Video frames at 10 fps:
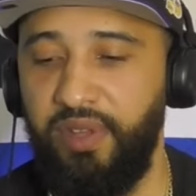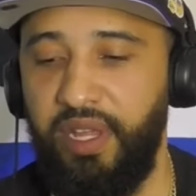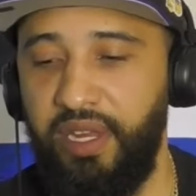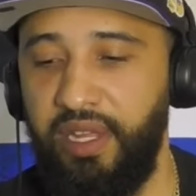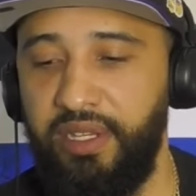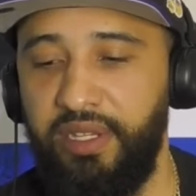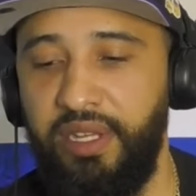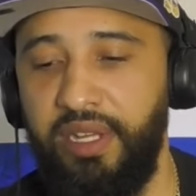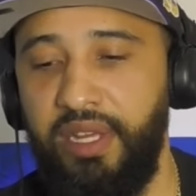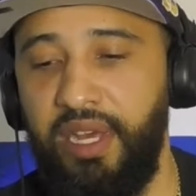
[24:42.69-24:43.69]
and then
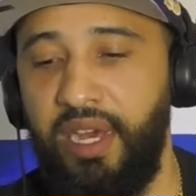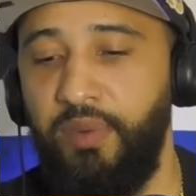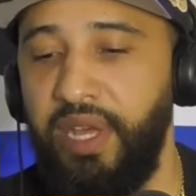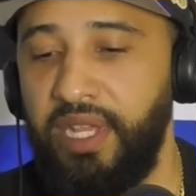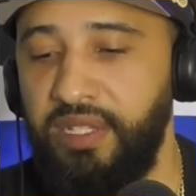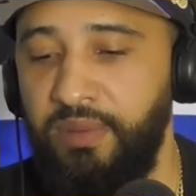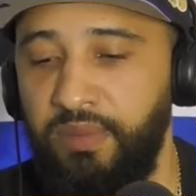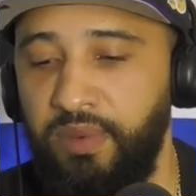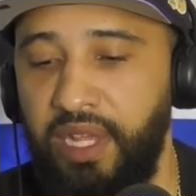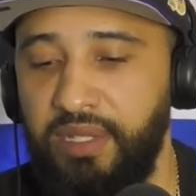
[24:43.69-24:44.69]
uh, we got some
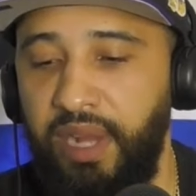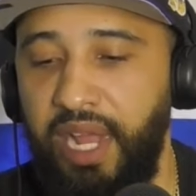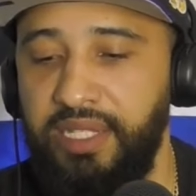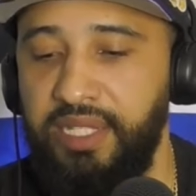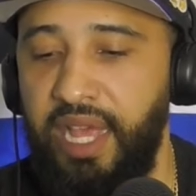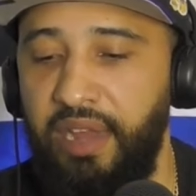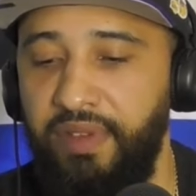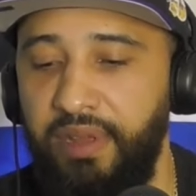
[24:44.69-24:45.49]
we got some classics out of it.